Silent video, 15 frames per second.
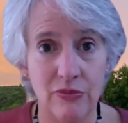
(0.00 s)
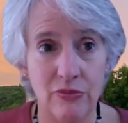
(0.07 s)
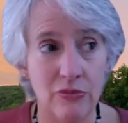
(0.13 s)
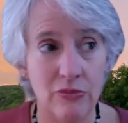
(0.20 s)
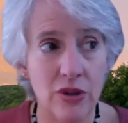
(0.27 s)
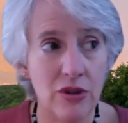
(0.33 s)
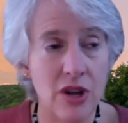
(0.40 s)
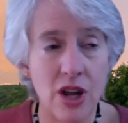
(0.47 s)
but
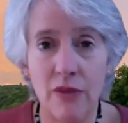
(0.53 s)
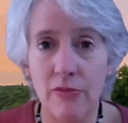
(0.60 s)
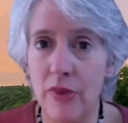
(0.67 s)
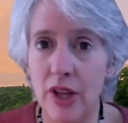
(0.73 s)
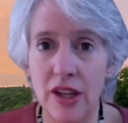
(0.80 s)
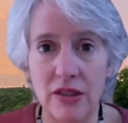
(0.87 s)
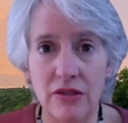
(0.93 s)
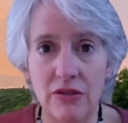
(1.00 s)
they're not
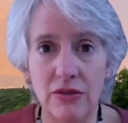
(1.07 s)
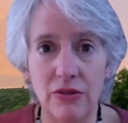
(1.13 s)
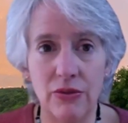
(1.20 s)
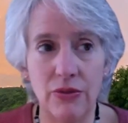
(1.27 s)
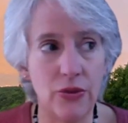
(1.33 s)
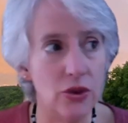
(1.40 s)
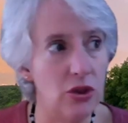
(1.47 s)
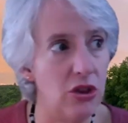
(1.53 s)
meant
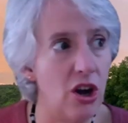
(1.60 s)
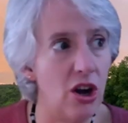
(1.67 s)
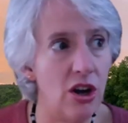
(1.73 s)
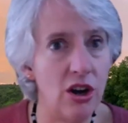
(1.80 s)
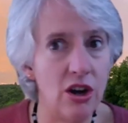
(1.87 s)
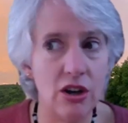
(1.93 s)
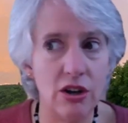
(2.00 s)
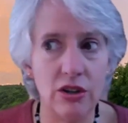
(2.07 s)
for
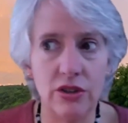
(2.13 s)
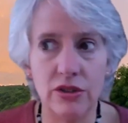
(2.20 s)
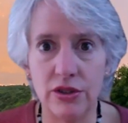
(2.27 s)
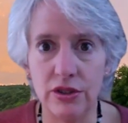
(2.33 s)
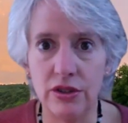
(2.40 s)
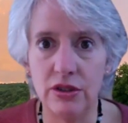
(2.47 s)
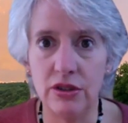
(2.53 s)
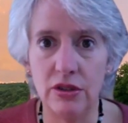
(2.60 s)

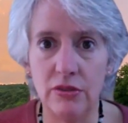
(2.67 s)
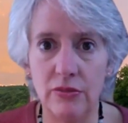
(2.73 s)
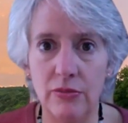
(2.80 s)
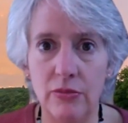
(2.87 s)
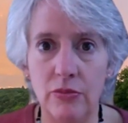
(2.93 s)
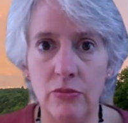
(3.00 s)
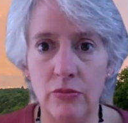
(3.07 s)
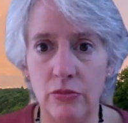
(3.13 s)

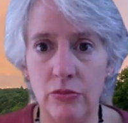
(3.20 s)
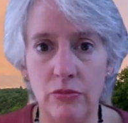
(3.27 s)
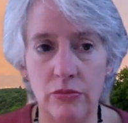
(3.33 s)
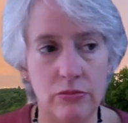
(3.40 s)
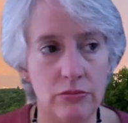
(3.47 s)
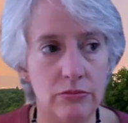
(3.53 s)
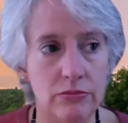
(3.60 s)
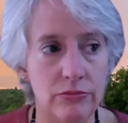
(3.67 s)
long-term
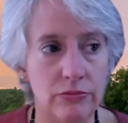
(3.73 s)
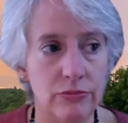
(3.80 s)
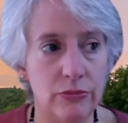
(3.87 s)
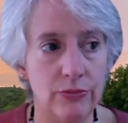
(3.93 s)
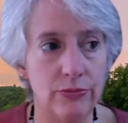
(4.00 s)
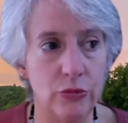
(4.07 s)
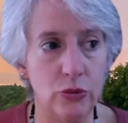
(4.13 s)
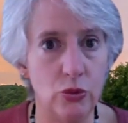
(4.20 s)

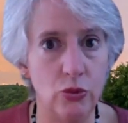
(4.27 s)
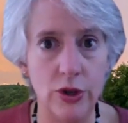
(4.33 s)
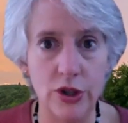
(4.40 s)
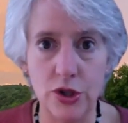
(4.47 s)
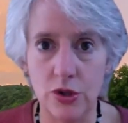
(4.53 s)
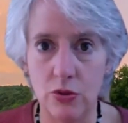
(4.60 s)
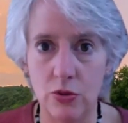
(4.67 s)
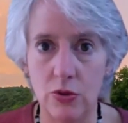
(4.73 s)

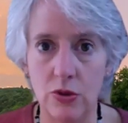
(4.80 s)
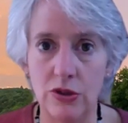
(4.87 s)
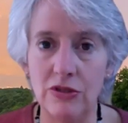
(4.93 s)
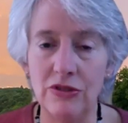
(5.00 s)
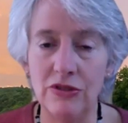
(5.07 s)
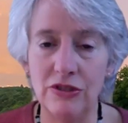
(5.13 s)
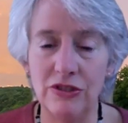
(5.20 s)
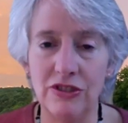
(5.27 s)
ritual.